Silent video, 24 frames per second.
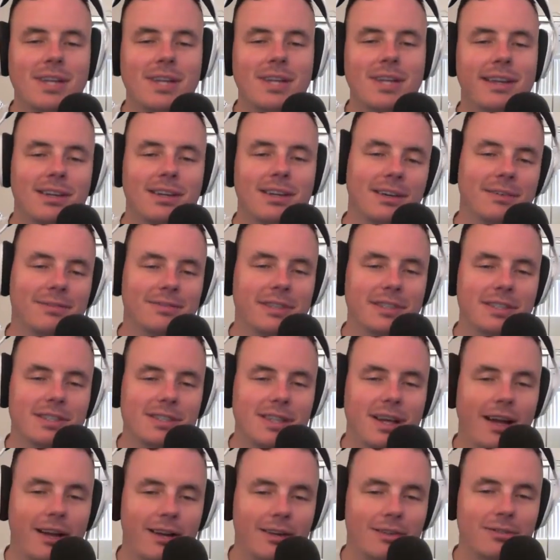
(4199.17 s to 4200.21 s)
taken off the
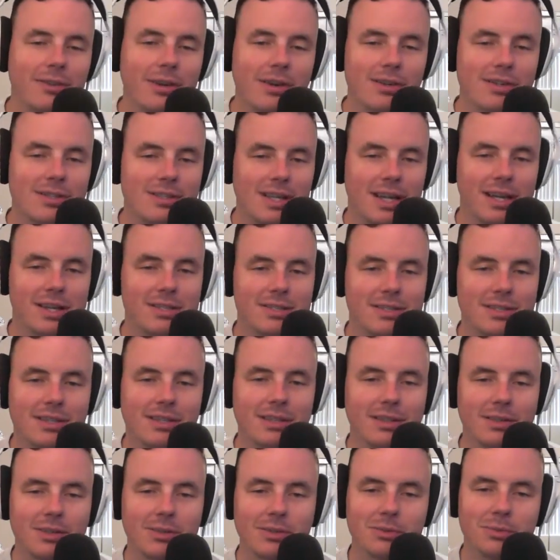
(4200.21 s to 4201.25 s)
entire rear section of
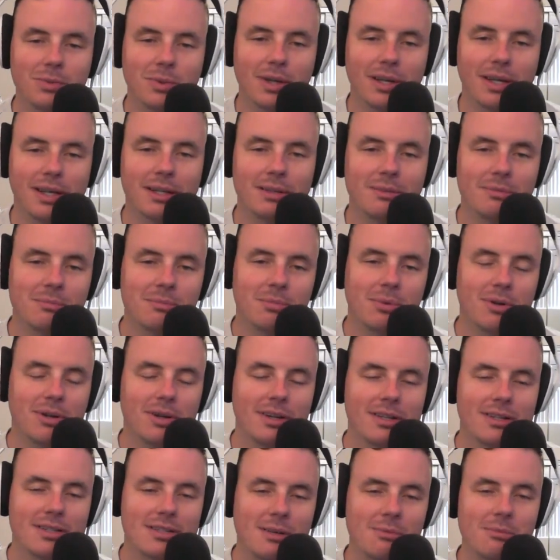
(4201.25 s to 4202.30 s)
the Goldwing and put
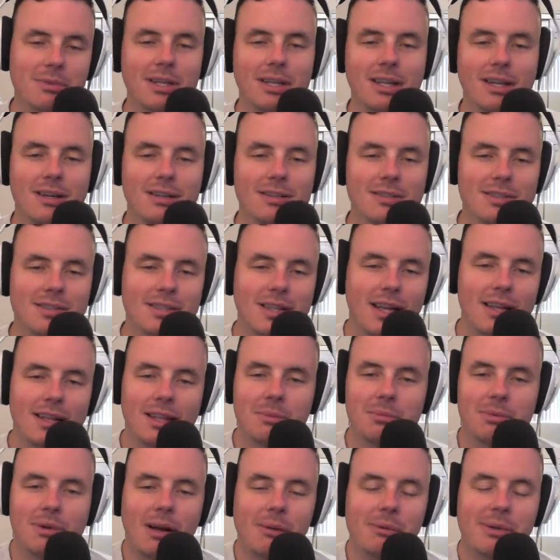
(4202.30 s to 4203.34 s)
on something else, and they
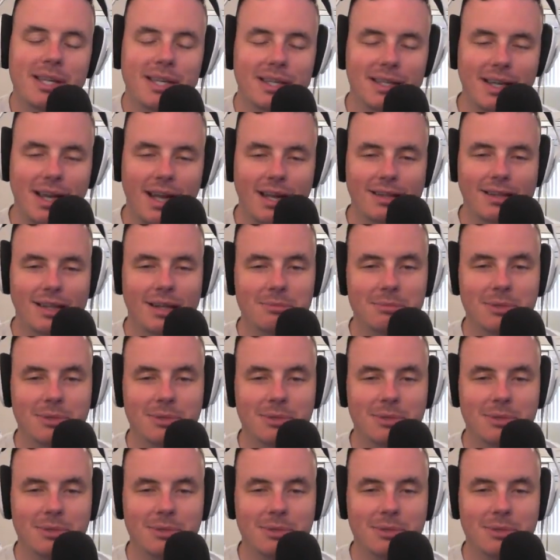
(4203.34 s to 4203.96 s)
probably didn't add that